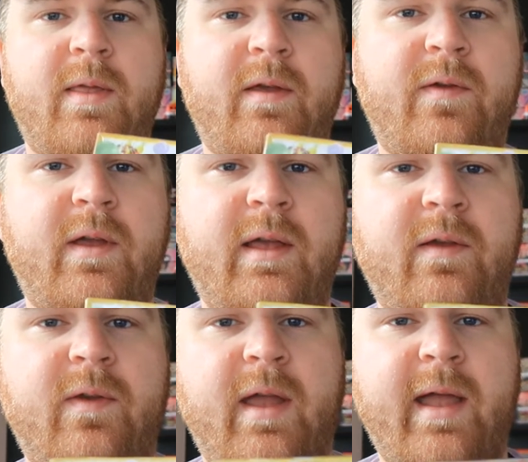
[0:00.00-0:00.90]
This
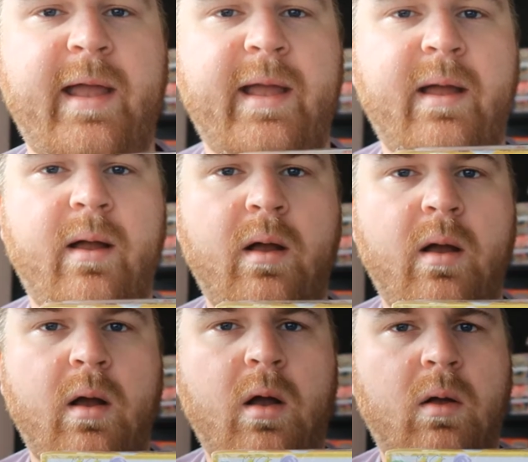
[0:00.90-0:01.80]
is a
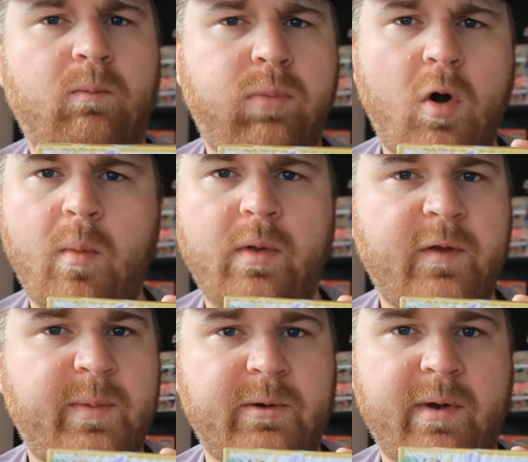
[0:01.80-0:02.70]
promo
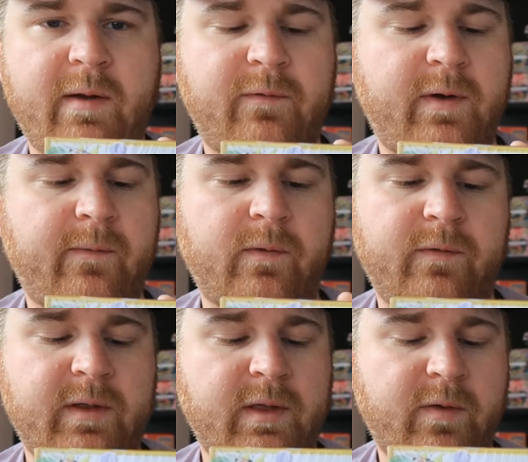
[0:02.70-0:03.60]
that's been around forever. I've
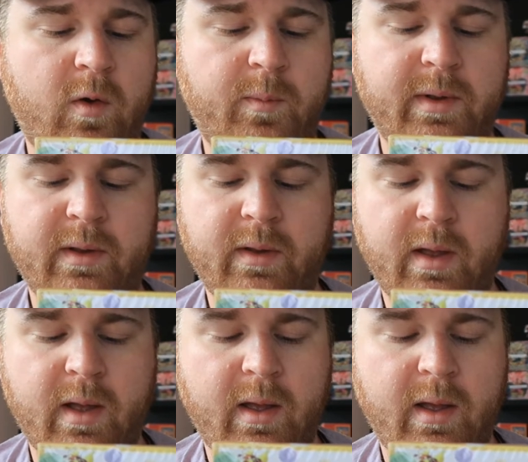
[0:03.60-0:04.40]
seen these opened.